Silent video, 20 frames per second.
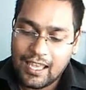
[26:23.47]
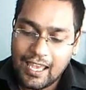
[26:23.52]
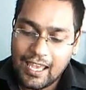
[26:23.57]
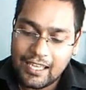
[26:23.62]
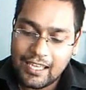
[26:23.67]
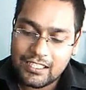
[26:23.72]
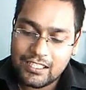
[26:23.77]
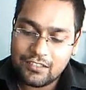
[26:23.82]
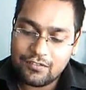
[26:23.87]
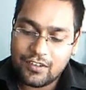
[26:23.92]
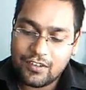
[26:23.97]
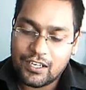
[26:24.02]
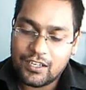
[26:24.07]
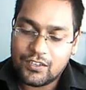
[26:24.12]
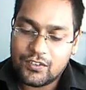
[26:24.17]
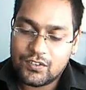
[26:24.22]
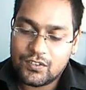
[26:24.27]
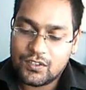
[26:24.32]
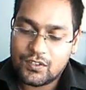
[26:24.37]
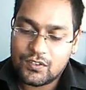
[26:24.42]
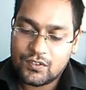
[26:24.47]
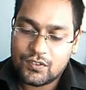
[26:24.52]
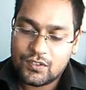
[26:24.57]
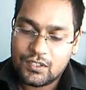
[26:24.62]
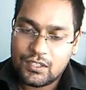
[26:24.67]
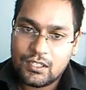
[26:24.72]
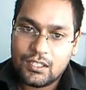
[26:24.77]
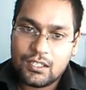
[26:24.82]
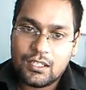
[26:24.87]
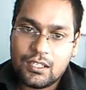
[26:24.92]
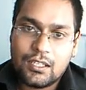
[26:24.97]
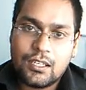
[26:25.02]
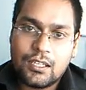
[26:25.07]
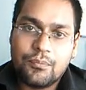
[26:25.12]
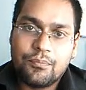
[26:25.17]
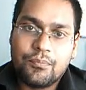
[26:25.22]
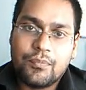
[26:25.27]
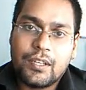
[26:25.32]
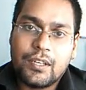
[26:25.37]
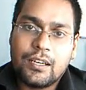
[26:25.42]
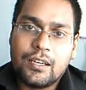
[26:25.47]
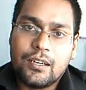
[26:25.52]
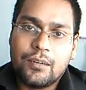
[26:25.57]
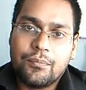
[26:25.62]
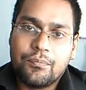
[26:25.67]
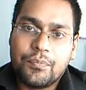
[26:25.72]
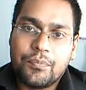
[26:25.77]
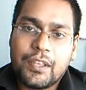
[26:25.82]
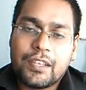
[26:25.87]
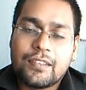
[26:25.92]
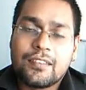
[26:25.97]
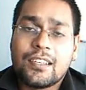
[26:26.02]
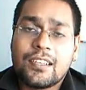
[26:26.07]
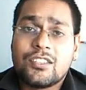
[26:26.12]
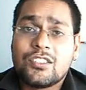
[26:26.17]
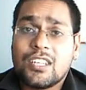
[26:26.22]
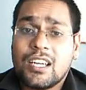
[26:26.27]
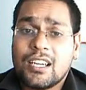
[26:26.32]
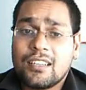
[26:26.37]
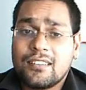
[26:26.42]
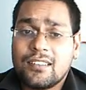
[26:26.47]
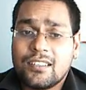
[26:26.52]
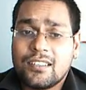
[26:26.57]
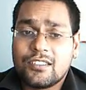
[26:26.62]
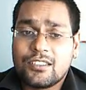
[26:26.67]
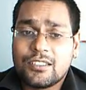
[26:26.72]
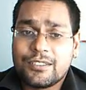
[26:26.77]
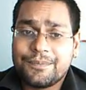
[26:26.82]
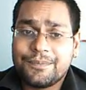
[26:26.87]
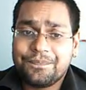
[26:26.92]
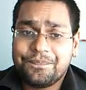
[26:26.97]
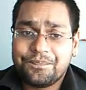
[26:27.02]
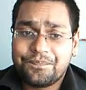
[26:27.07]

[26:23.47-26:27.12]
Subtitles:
antiviruses, etc., etc.